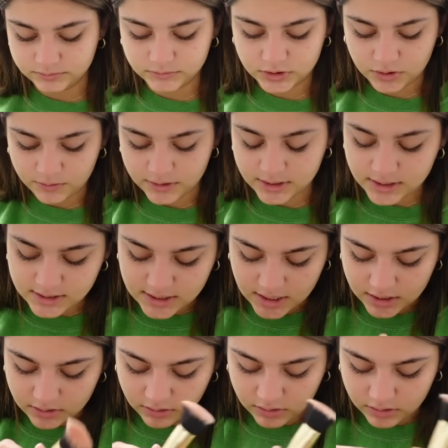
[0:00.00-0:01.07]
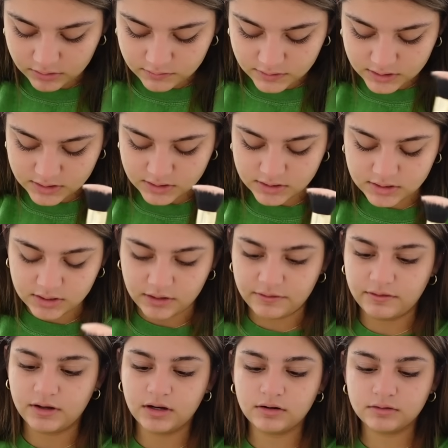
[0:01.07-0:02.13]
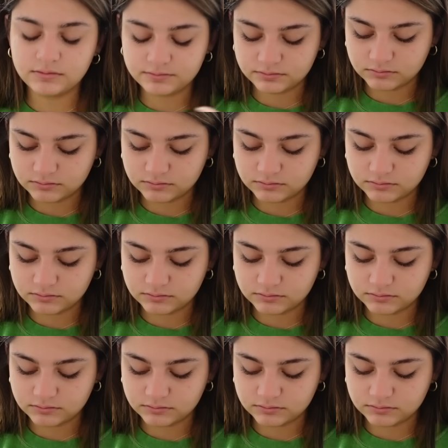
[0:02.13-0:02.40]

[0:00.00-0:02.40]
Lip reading: So we're gonna take all of this stuff out.